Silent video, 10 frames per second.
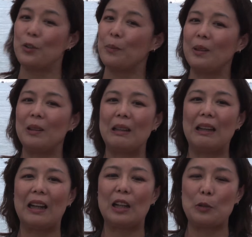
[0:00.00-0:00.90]
to be
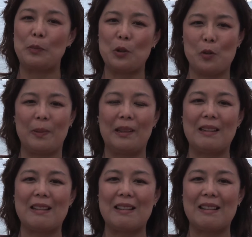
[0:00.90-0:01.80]
at both
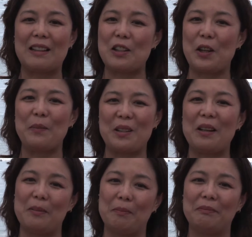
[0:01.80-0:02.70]
places at the same time.